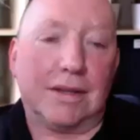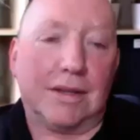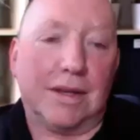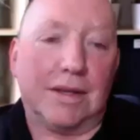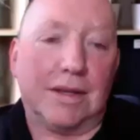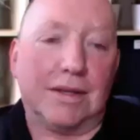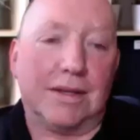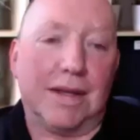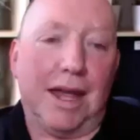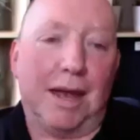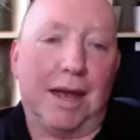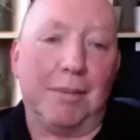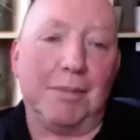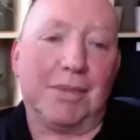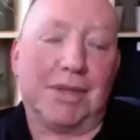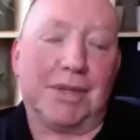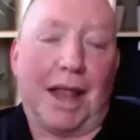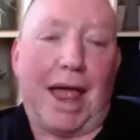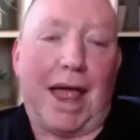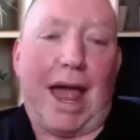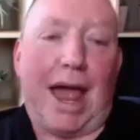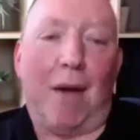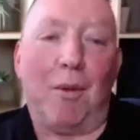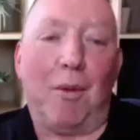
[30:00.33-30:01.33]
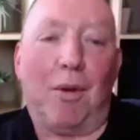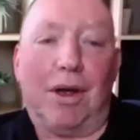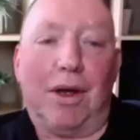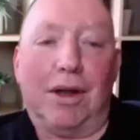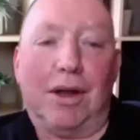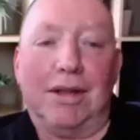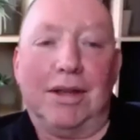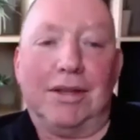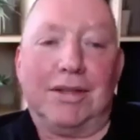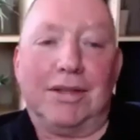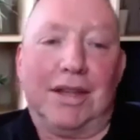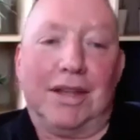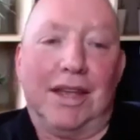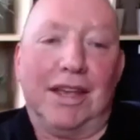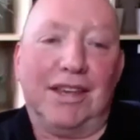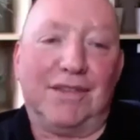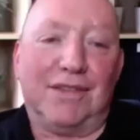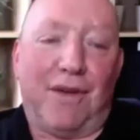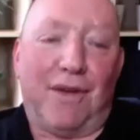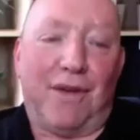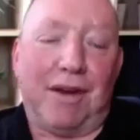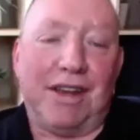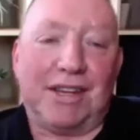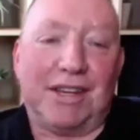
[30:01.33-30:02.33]
his name um, Lau and he's, he's,
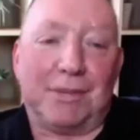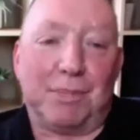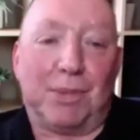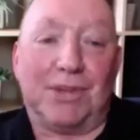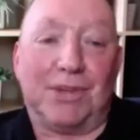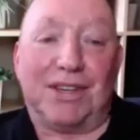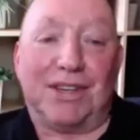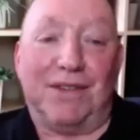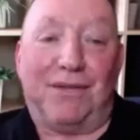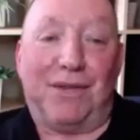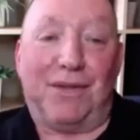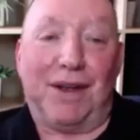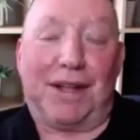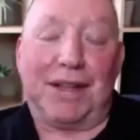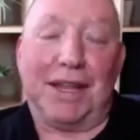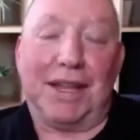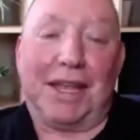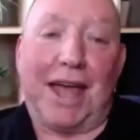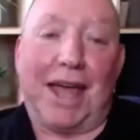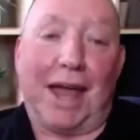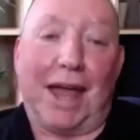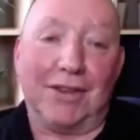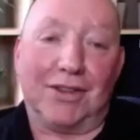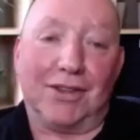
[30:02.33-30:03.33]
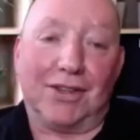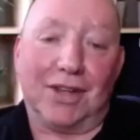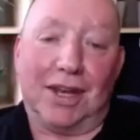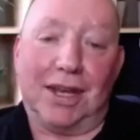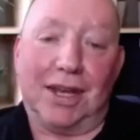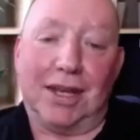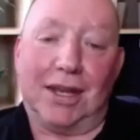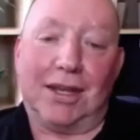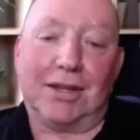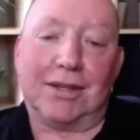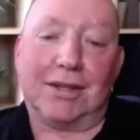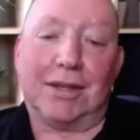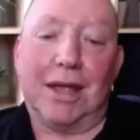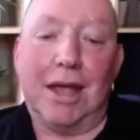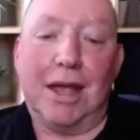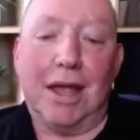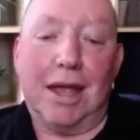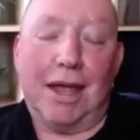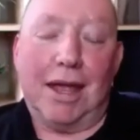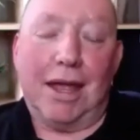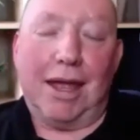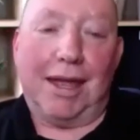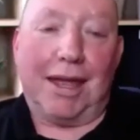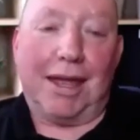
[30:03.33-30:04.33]
very specifically Cantonese yeah. he